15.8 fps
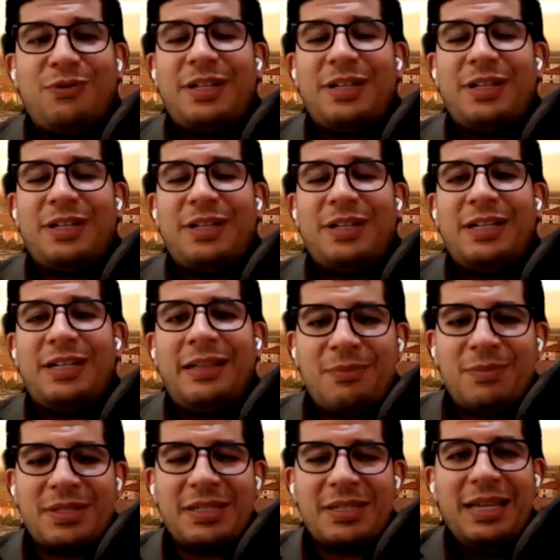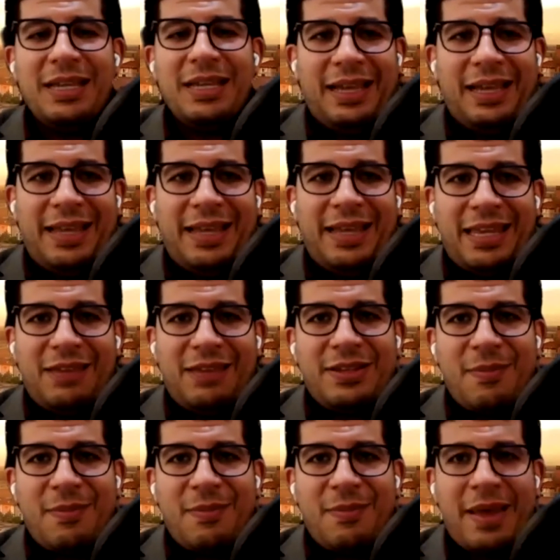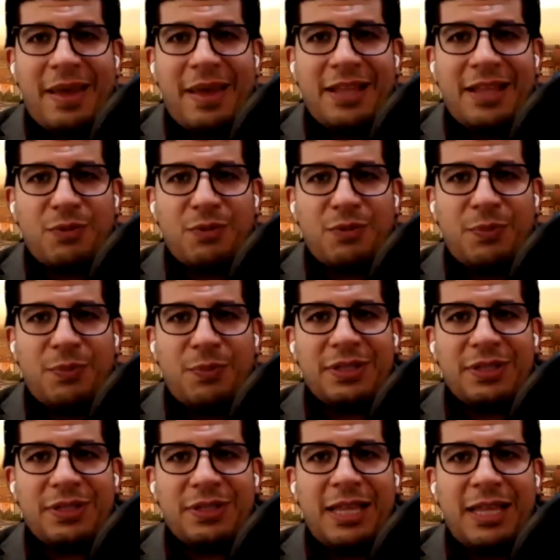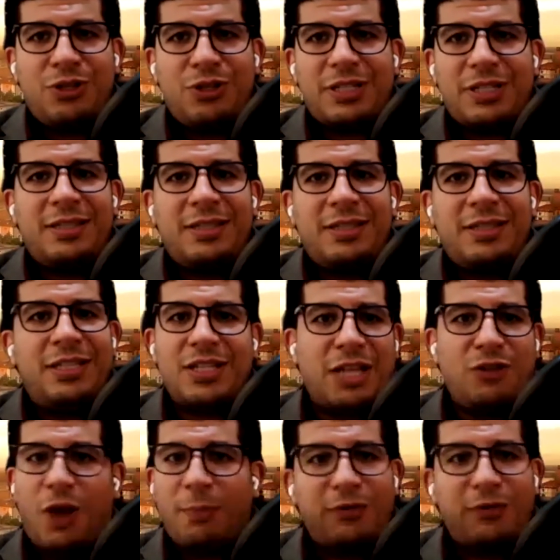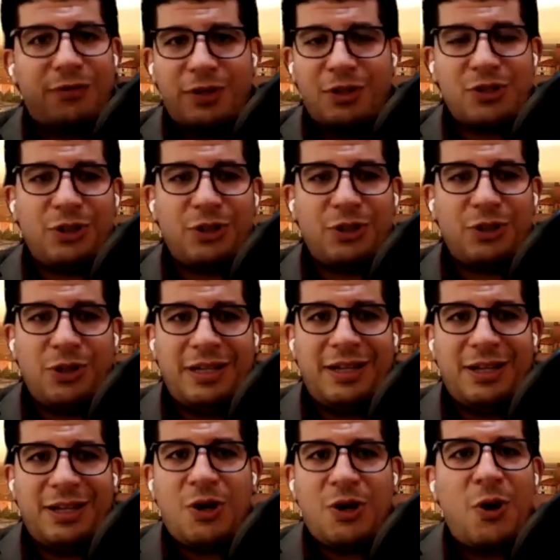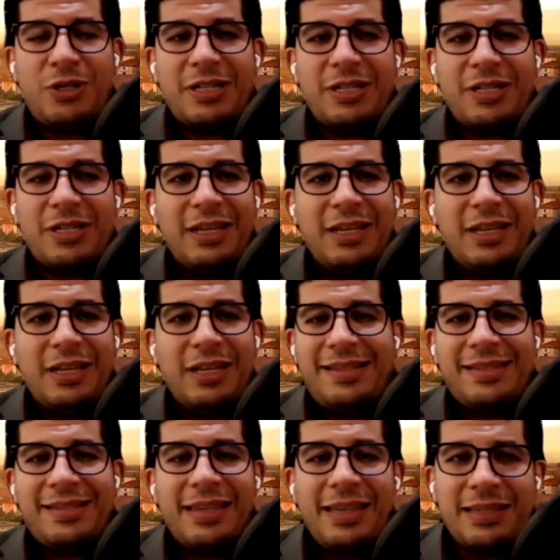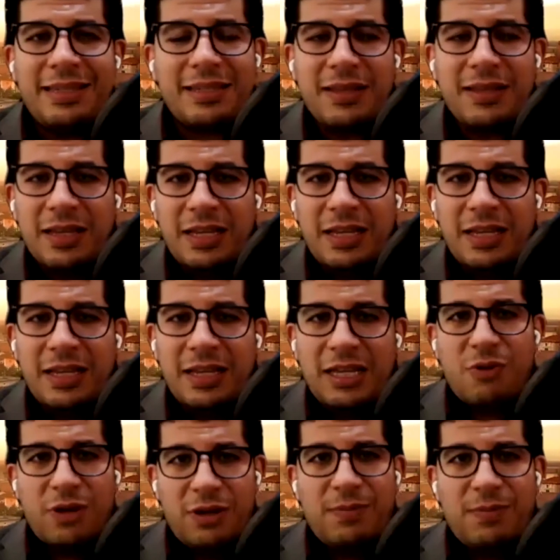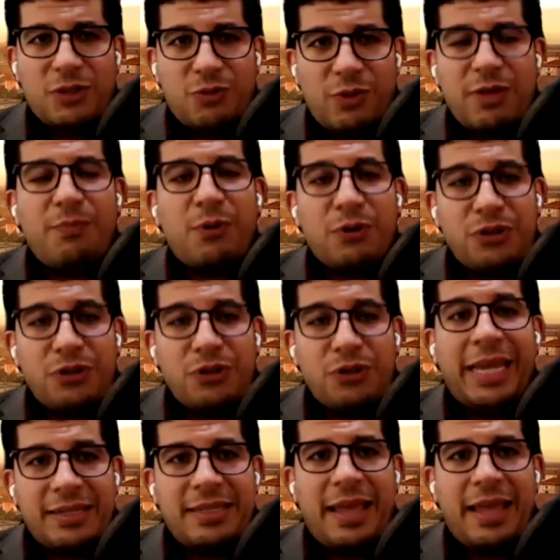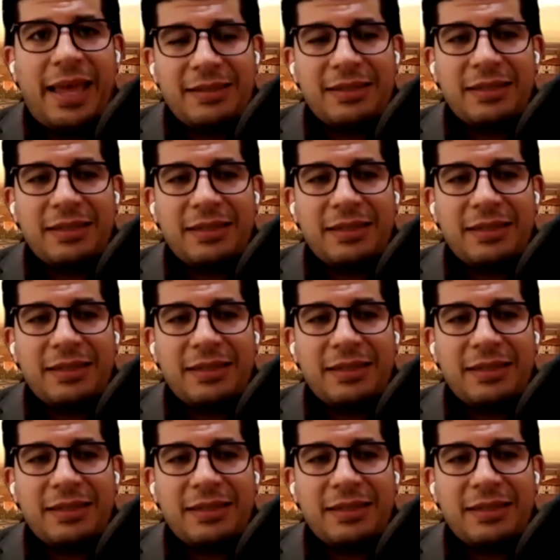claims and even demands or proposals that we just adopt French law, code as is. So the push against that,